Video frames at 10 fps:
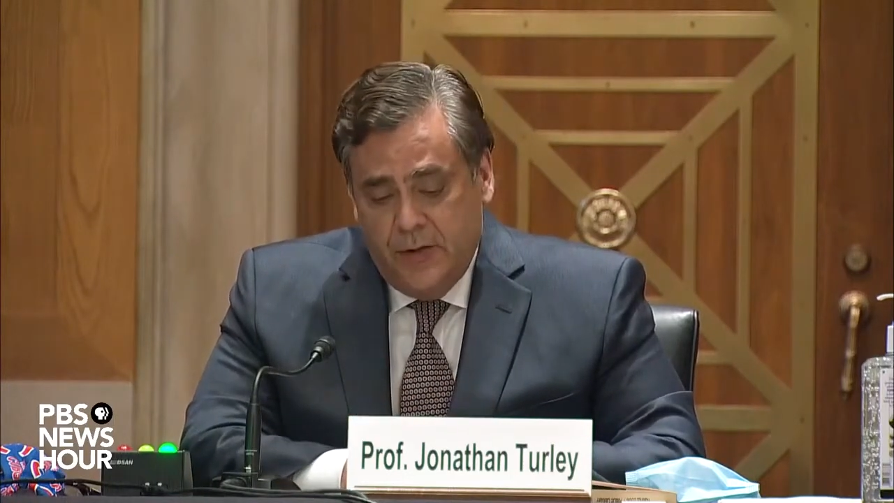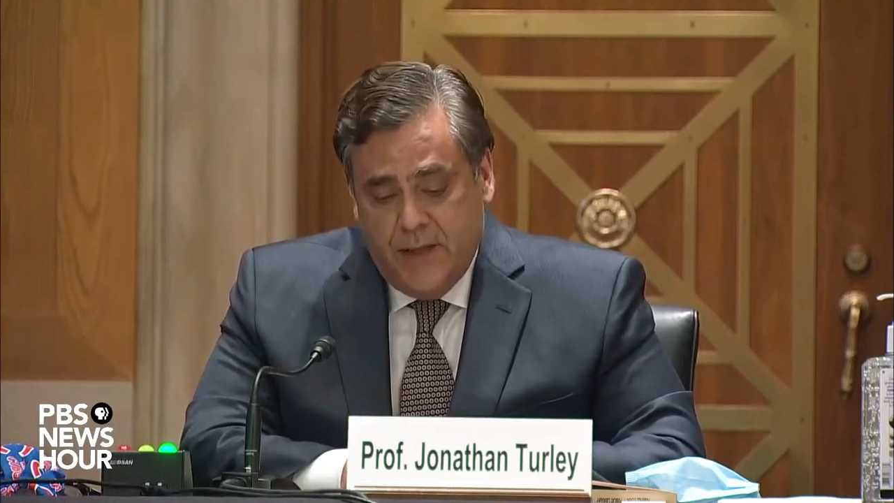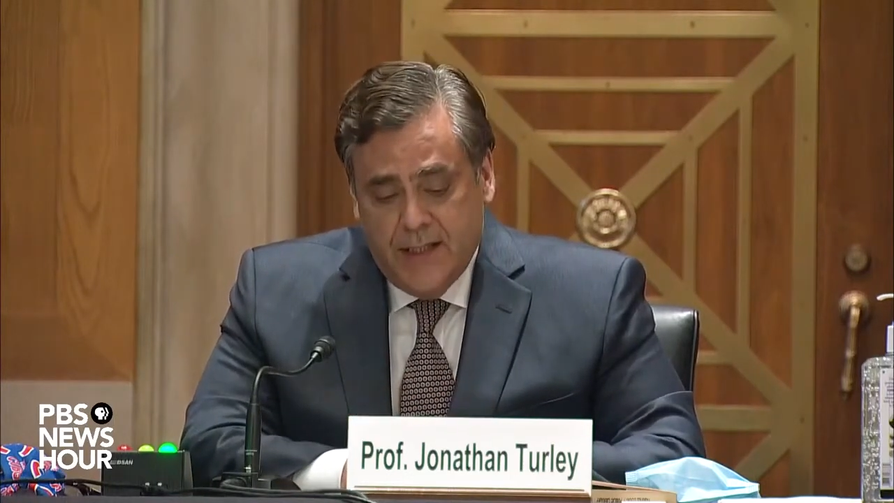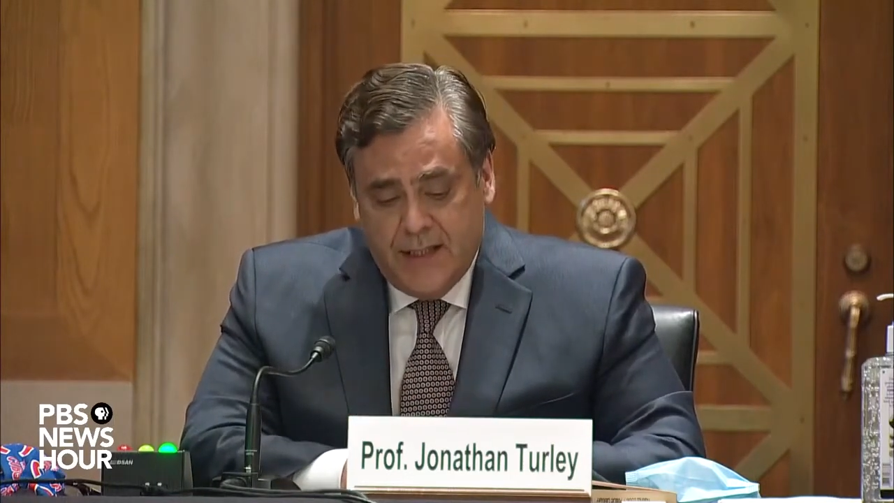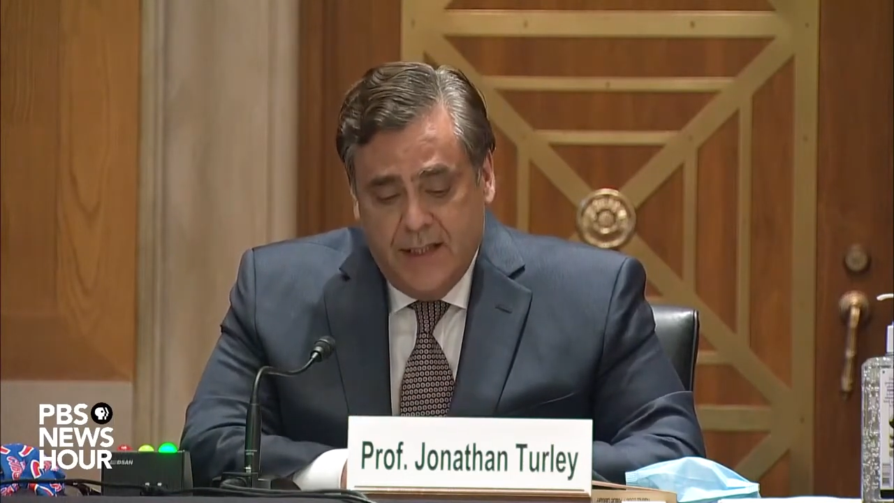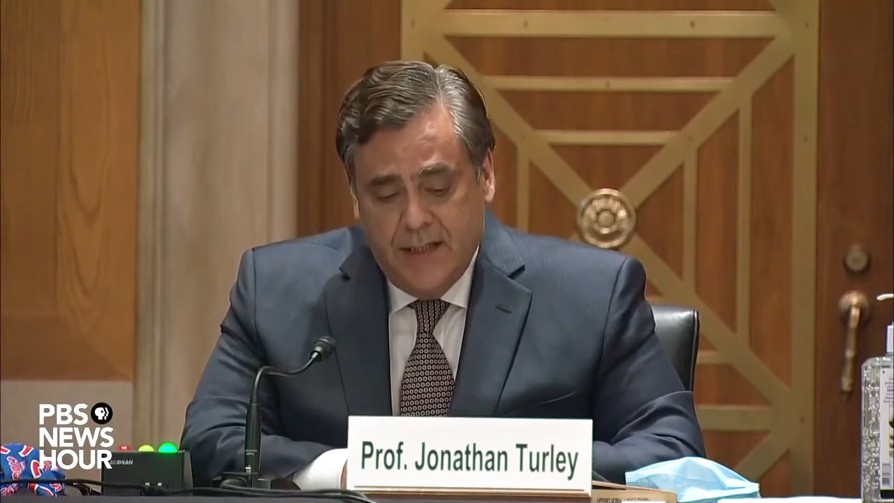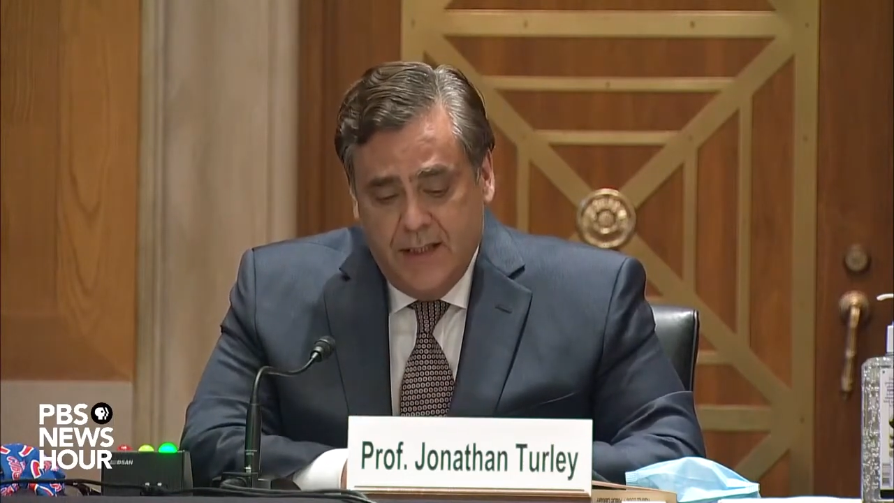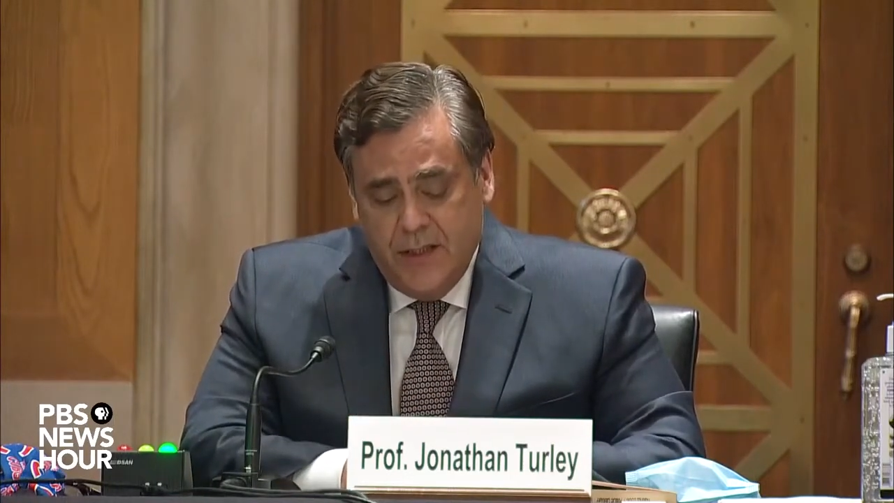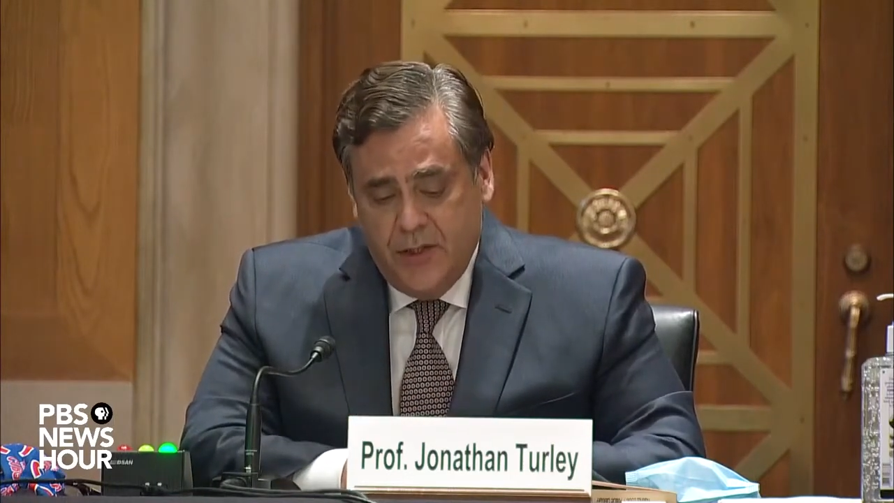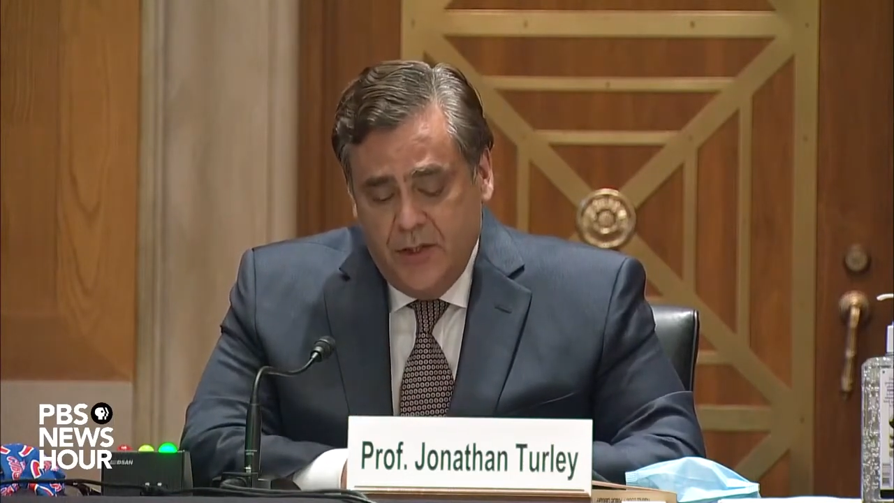
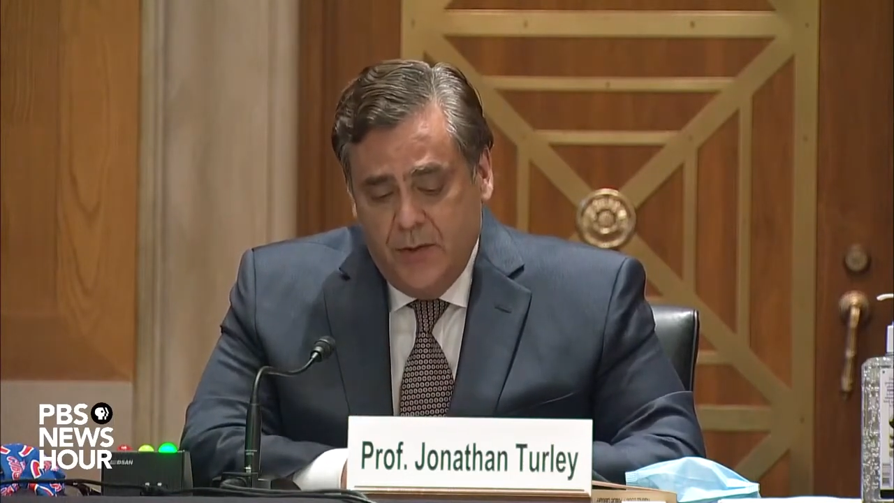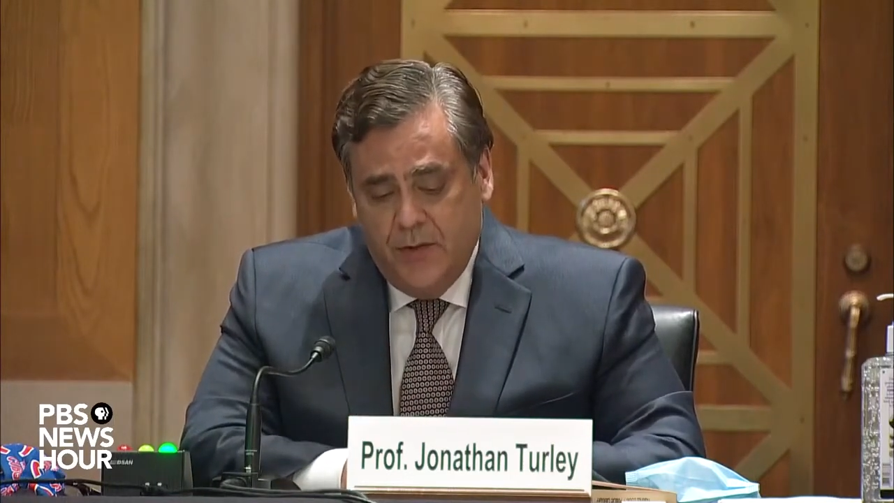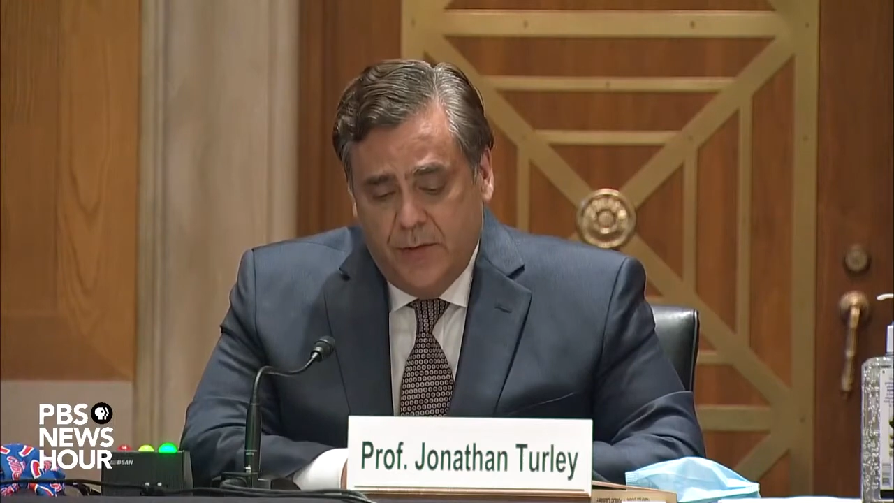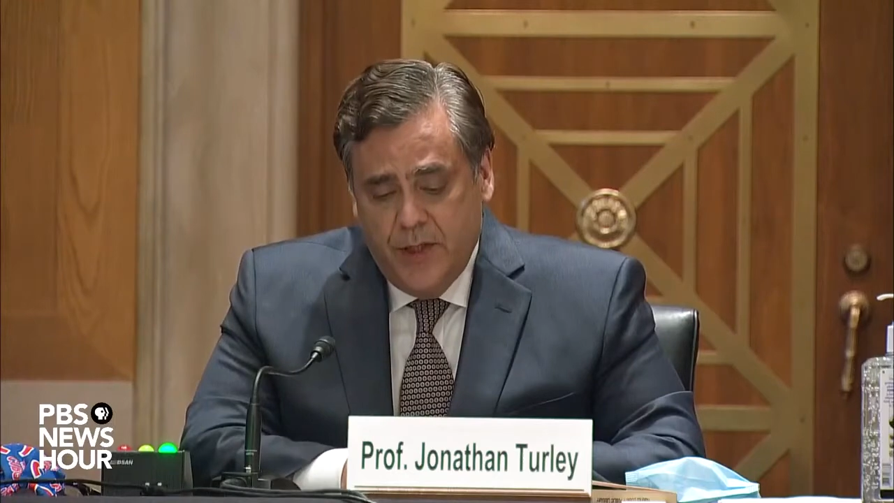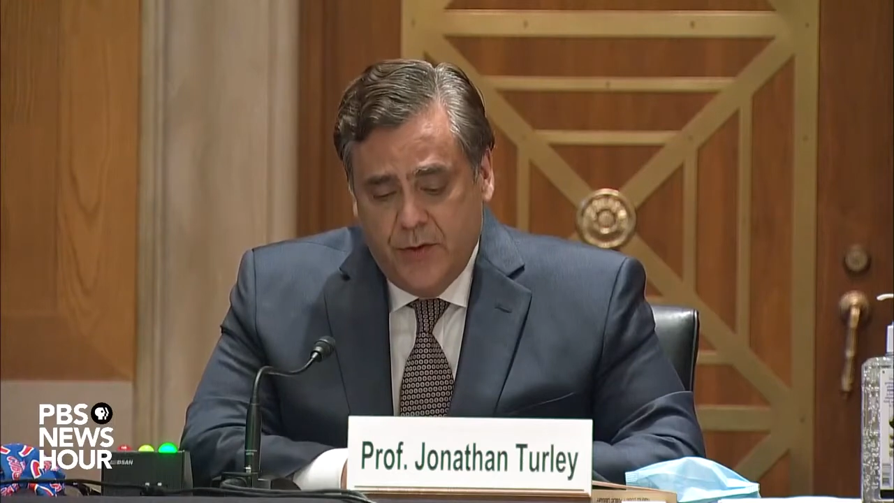transcendent issue of